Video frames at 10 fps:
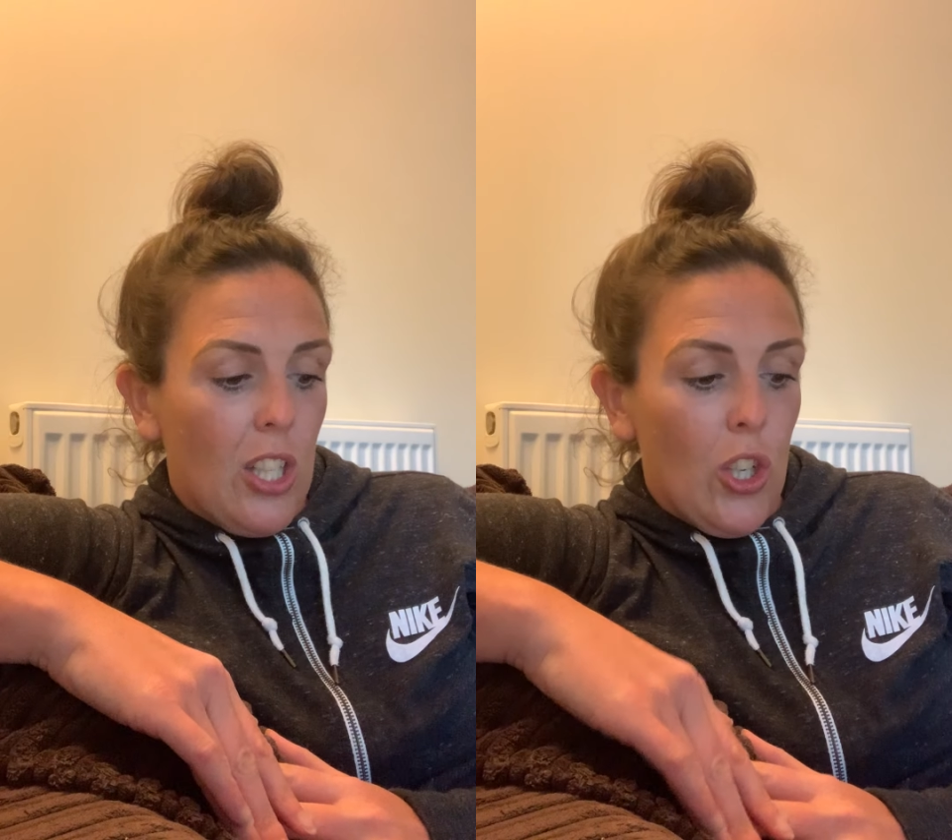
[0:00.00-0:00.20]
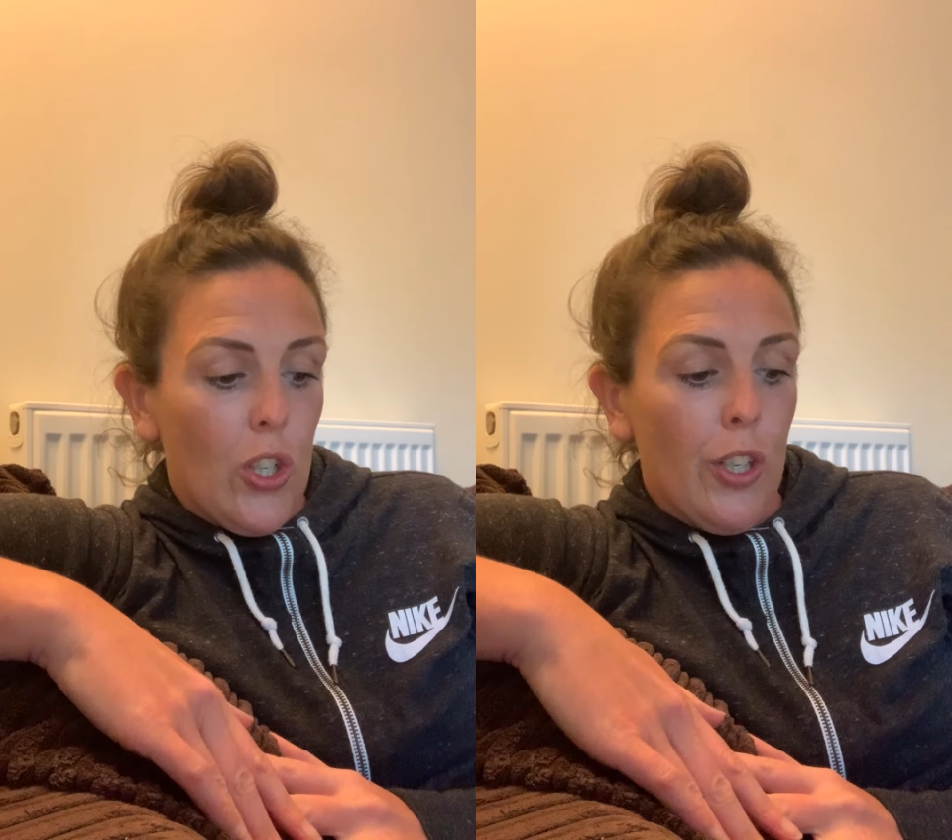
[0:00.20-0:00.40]

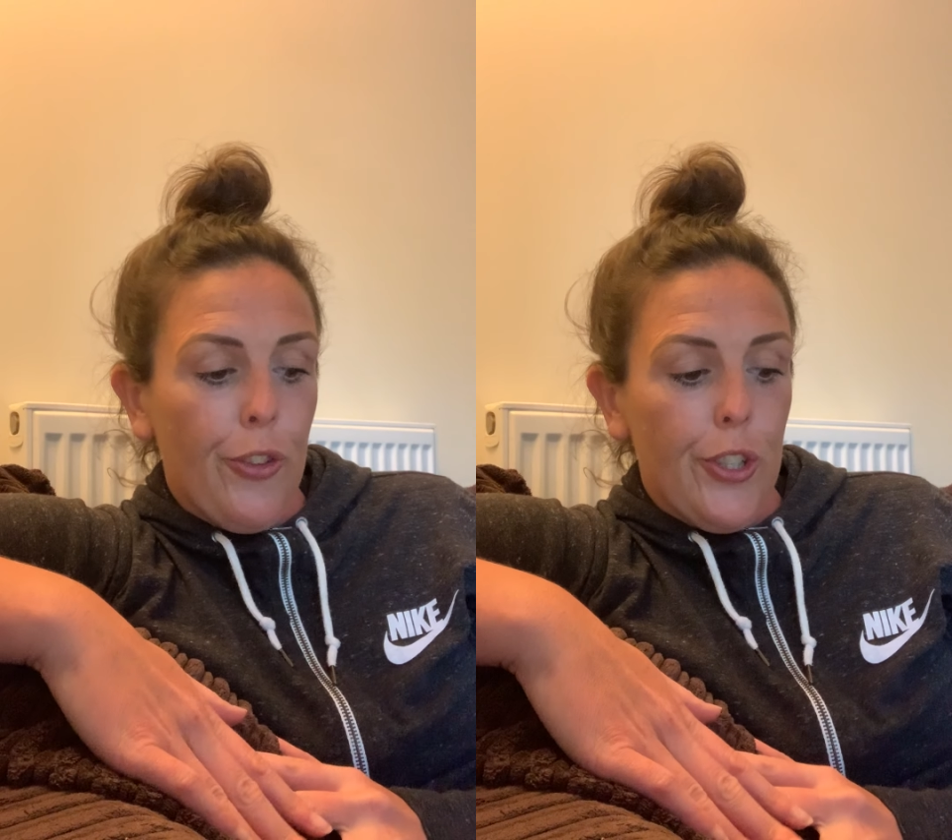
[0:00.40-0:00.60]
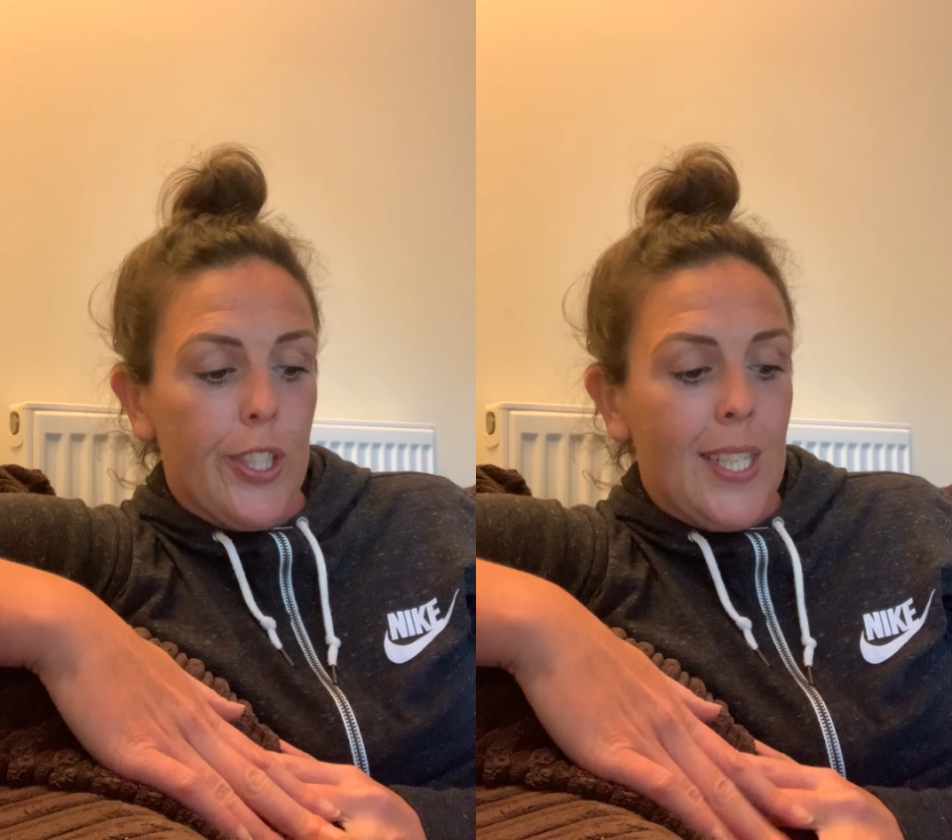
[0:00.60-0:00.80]
the year
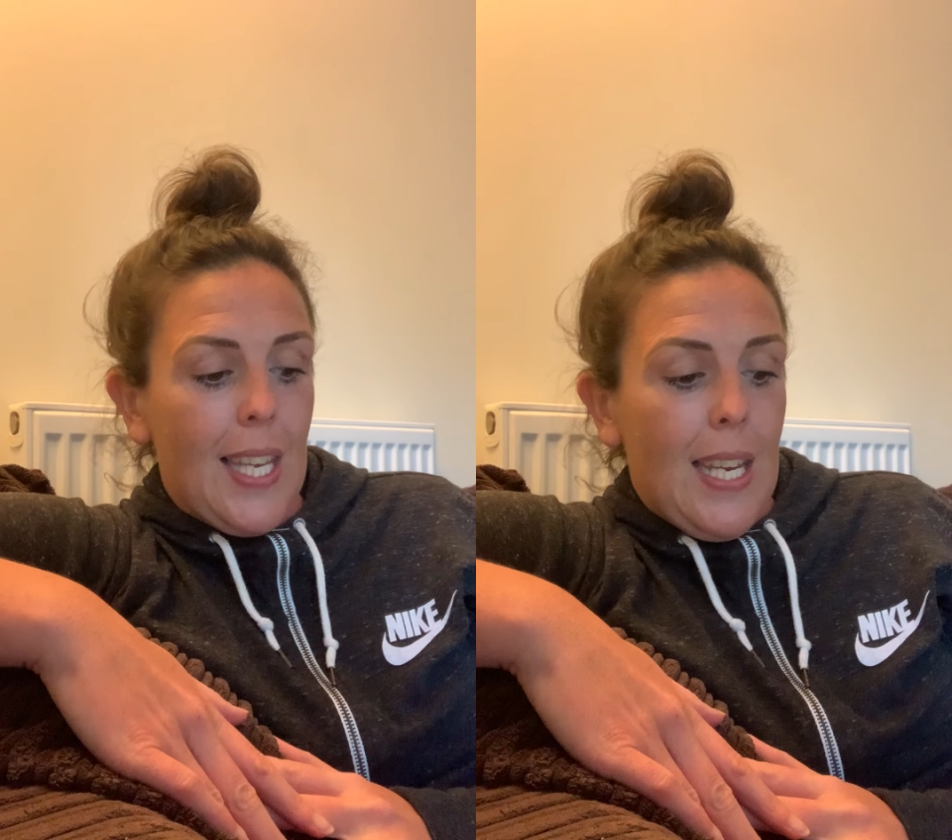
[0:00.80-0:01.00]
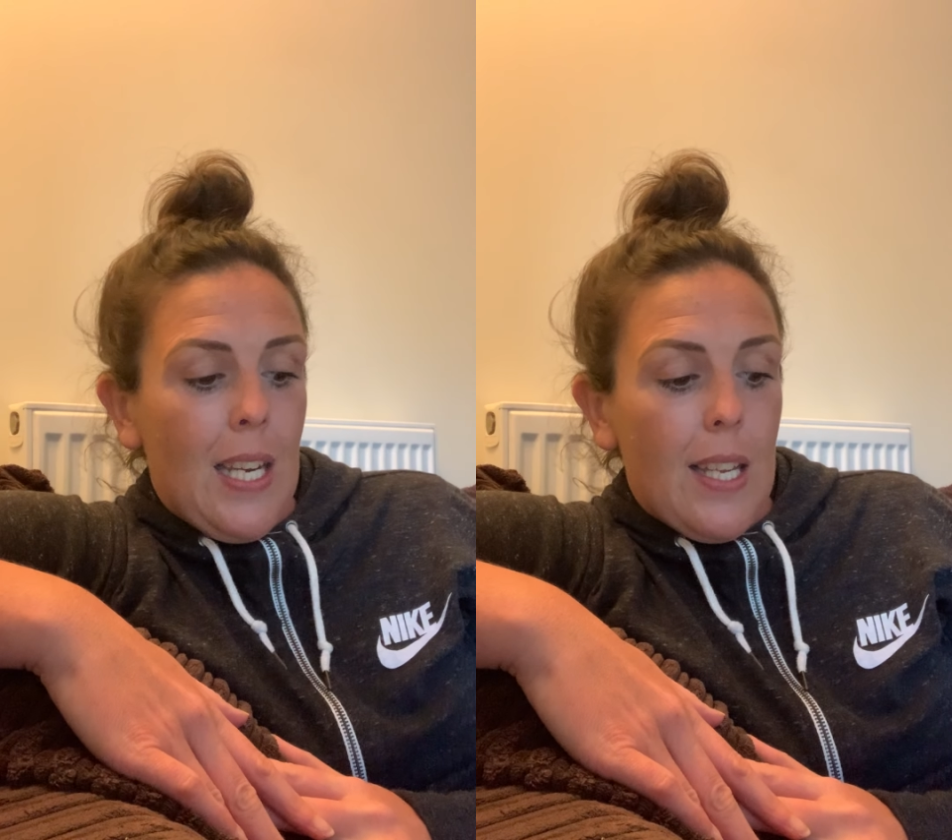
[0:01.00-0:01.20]

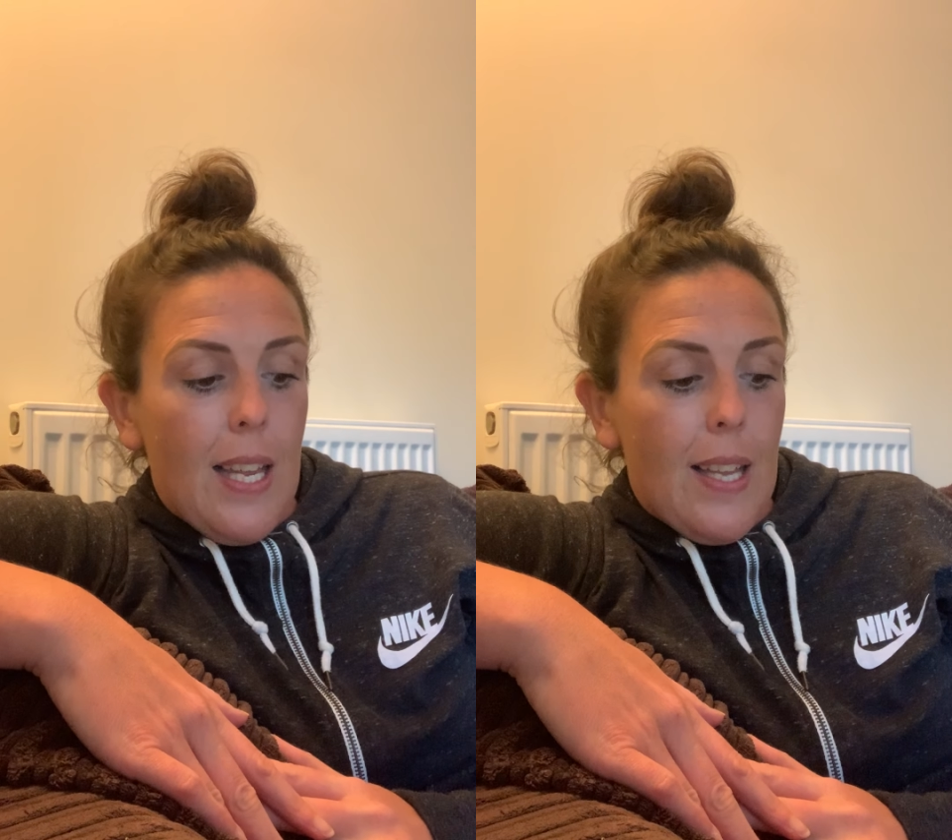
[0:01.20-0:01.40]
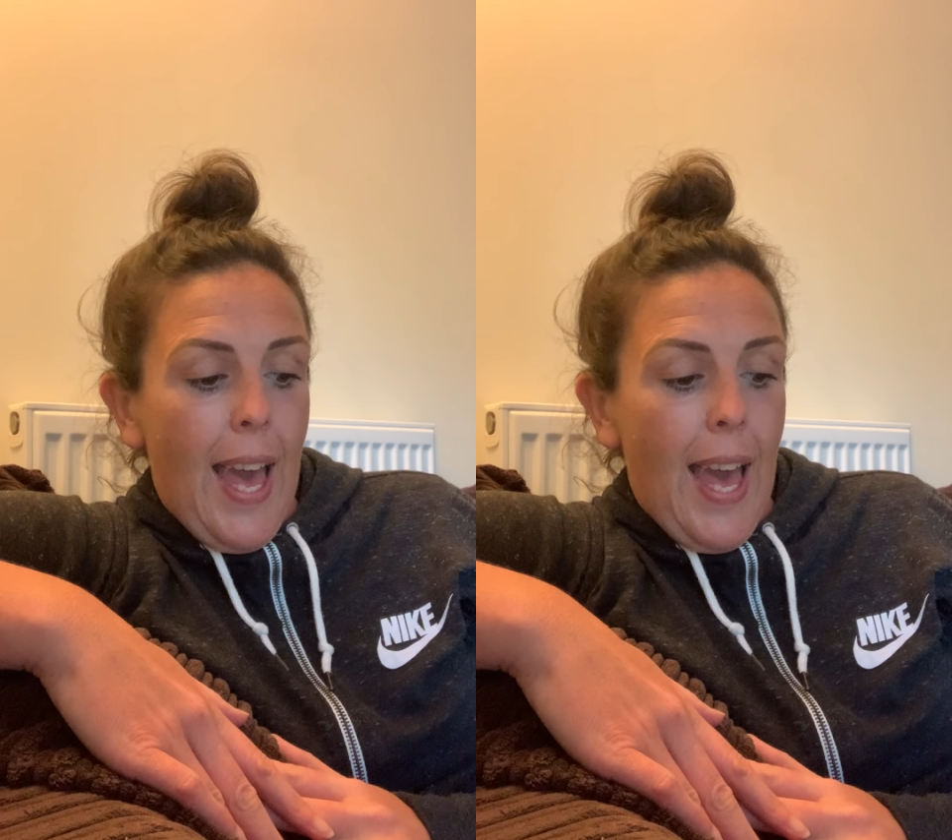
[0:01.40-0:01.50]
13